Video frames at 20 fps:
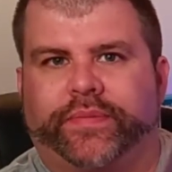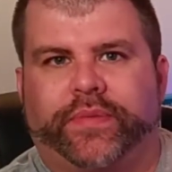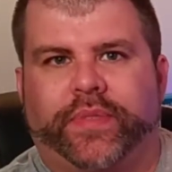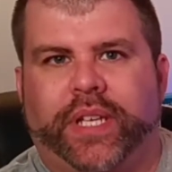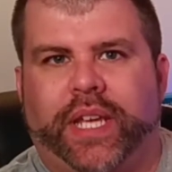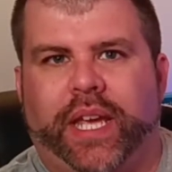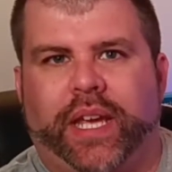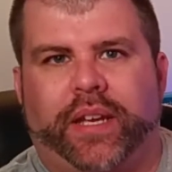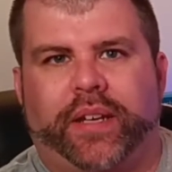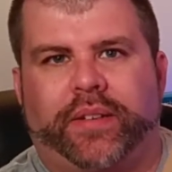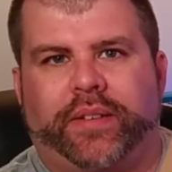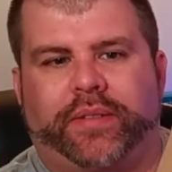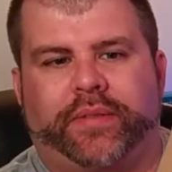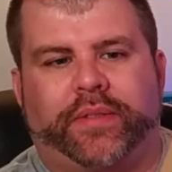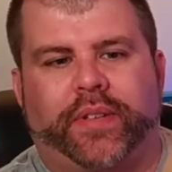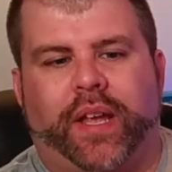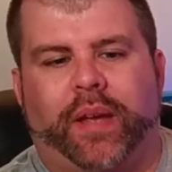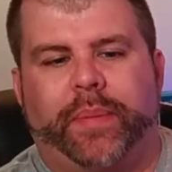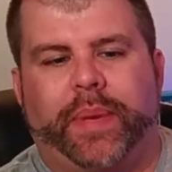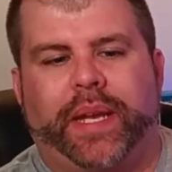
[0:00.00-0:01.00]
Yeah,
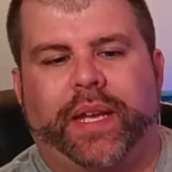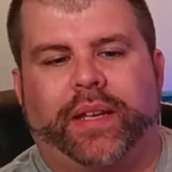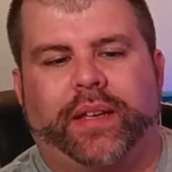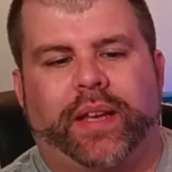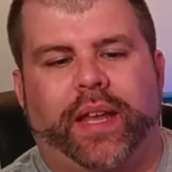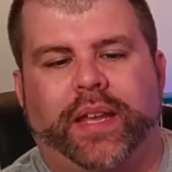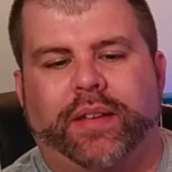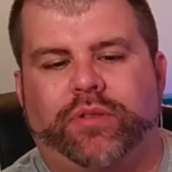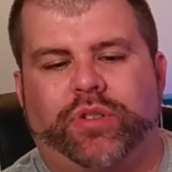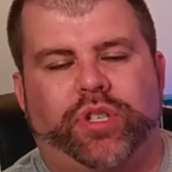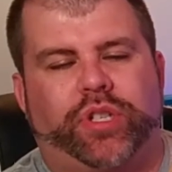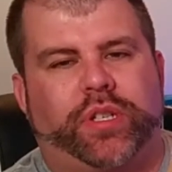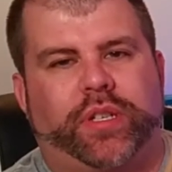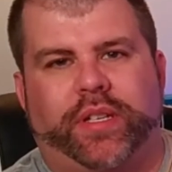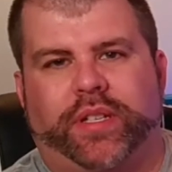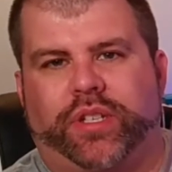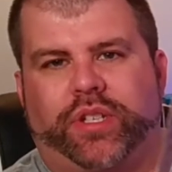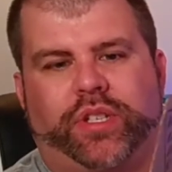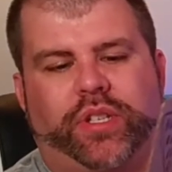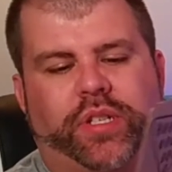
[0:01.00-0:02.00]
I mean, it's
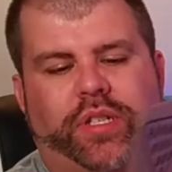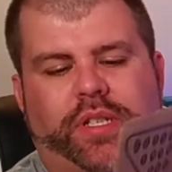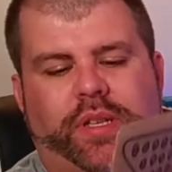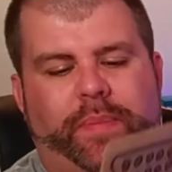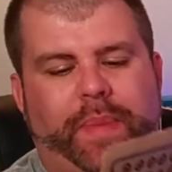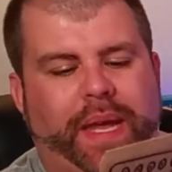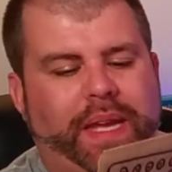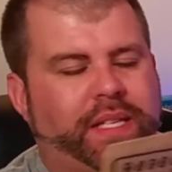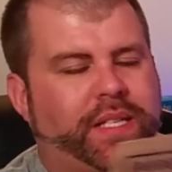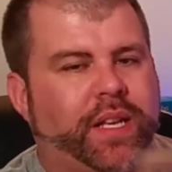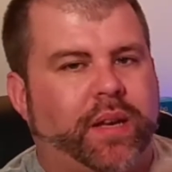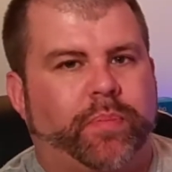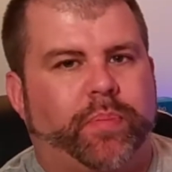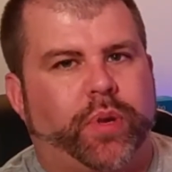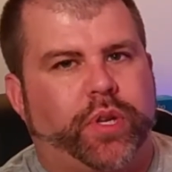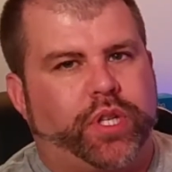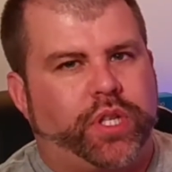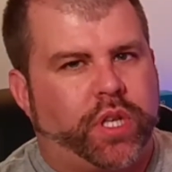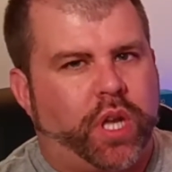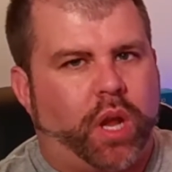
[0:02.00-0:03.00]
just amazing.
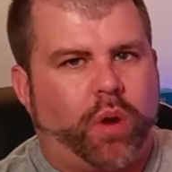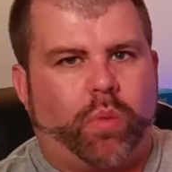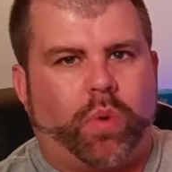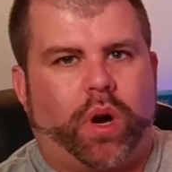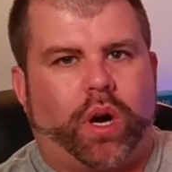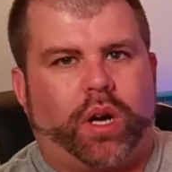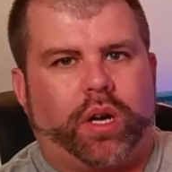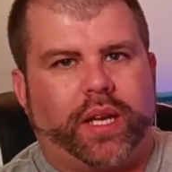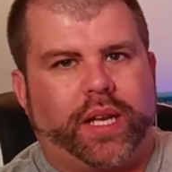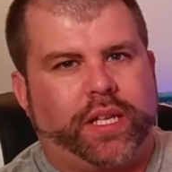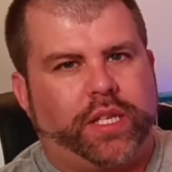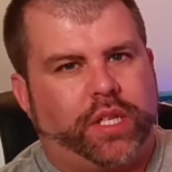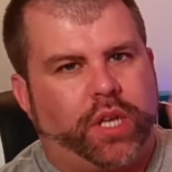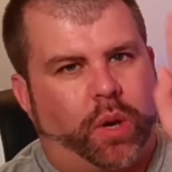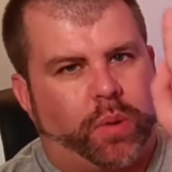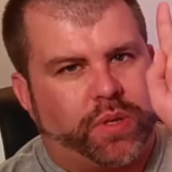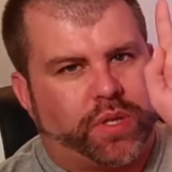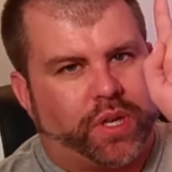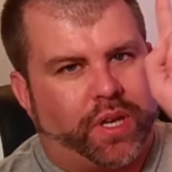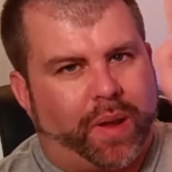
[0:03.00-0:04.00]
But you know what? You
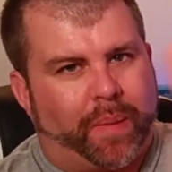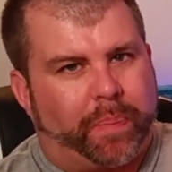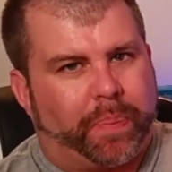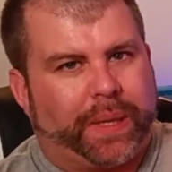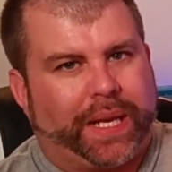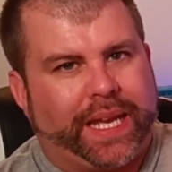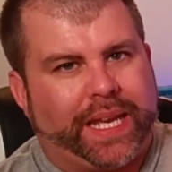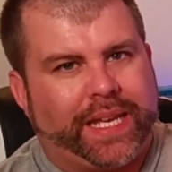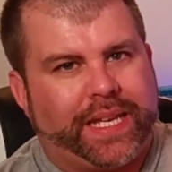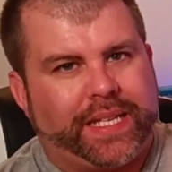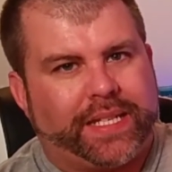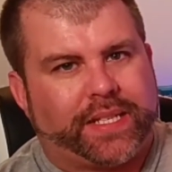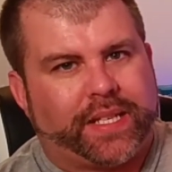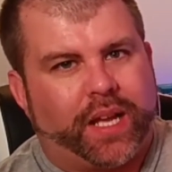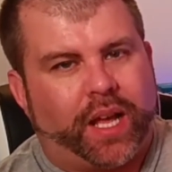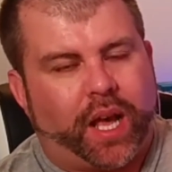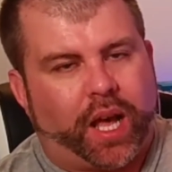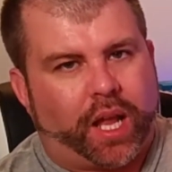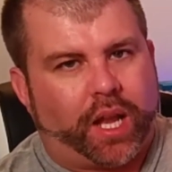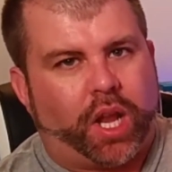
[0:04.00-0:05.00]
know it's going to please
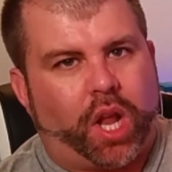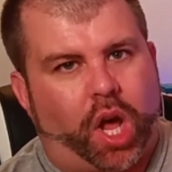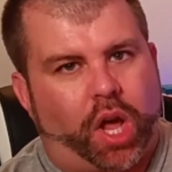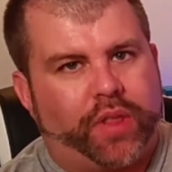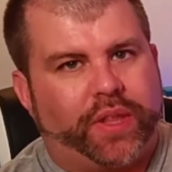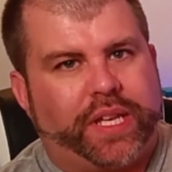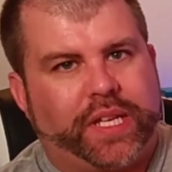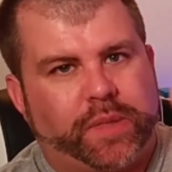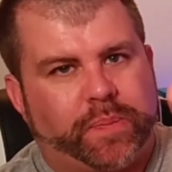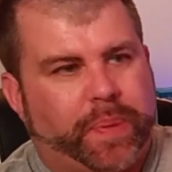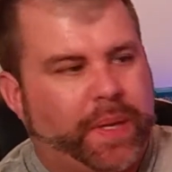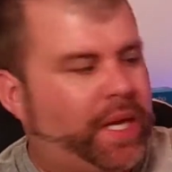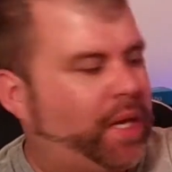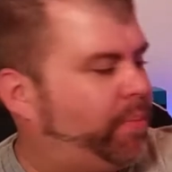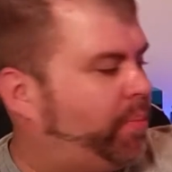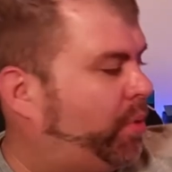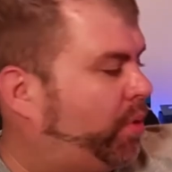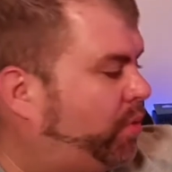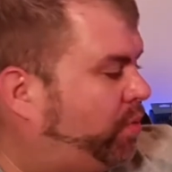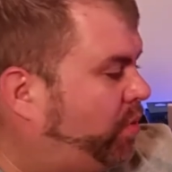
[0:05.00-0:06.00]
a lot of these
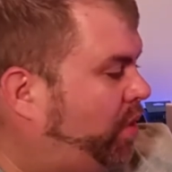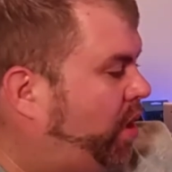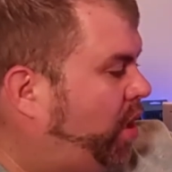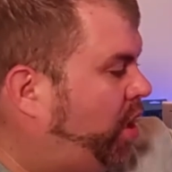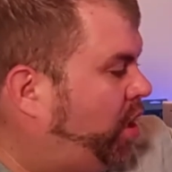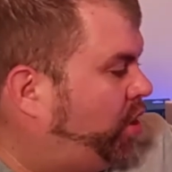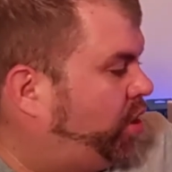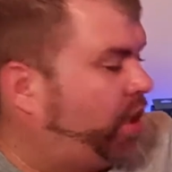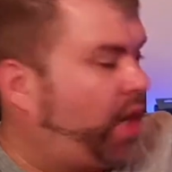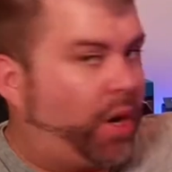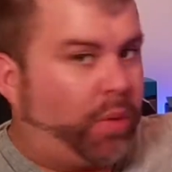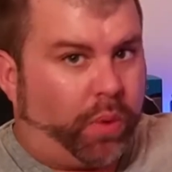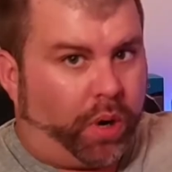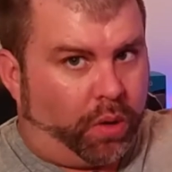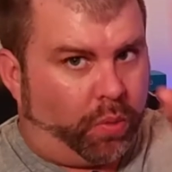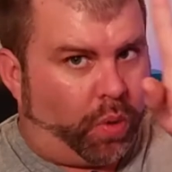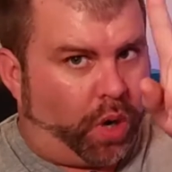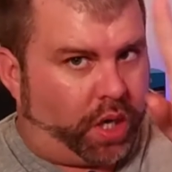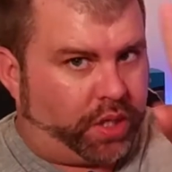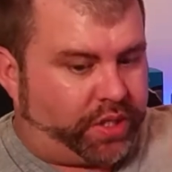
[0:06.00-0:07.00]
people. Do you know
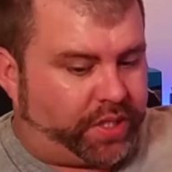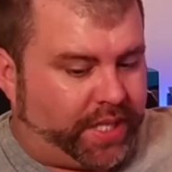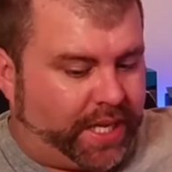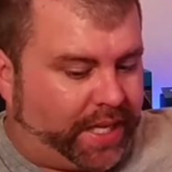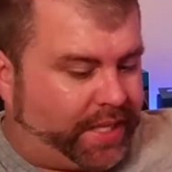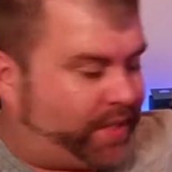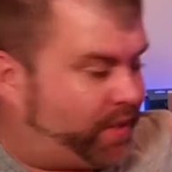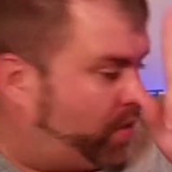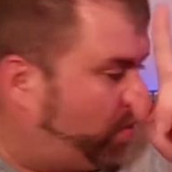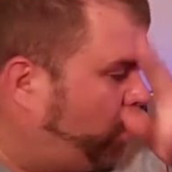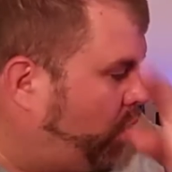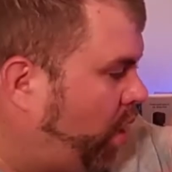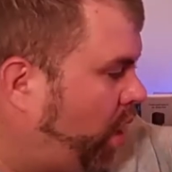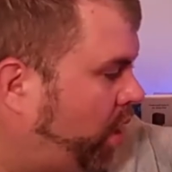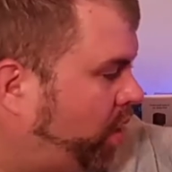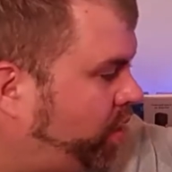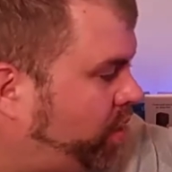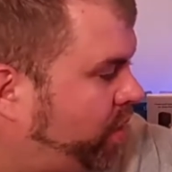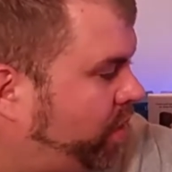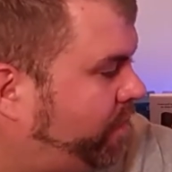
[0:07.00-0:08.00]
what? Watch this.
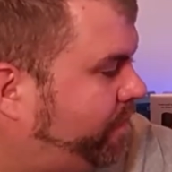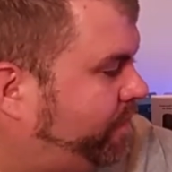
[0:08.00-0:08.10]
Watch.